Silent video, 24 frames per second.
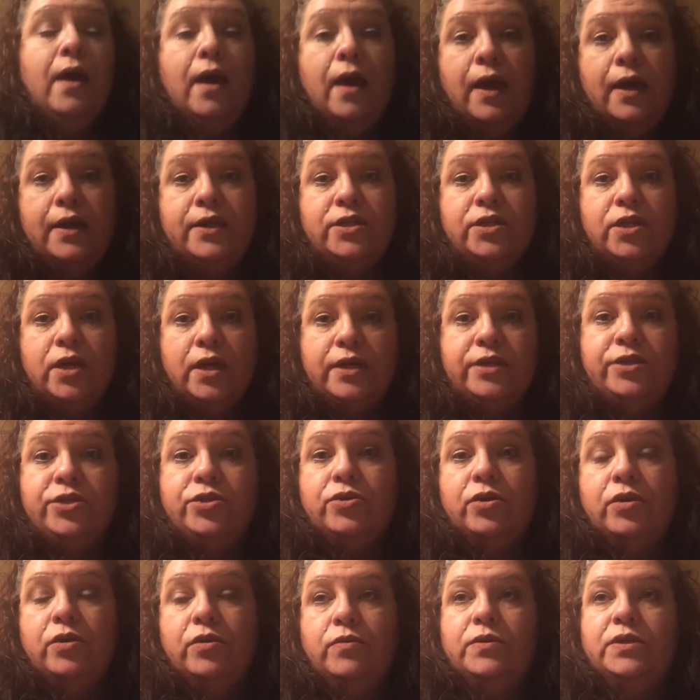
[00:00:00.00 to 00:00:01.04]
I
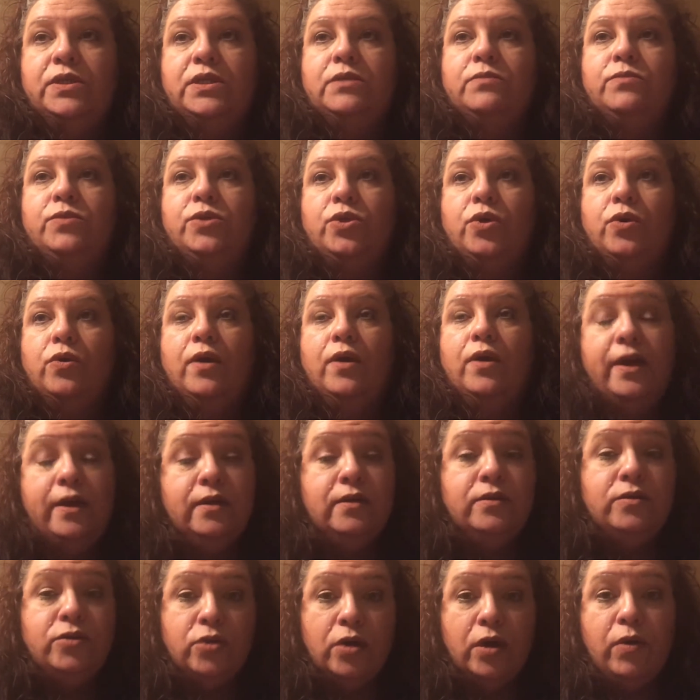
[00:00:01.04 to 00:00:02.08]
struggle with
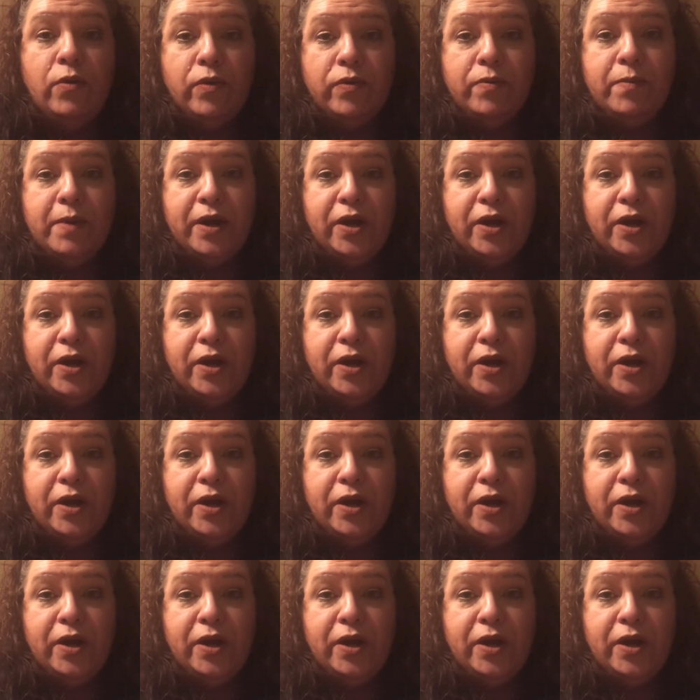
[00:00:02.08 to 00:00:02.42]
I struggle with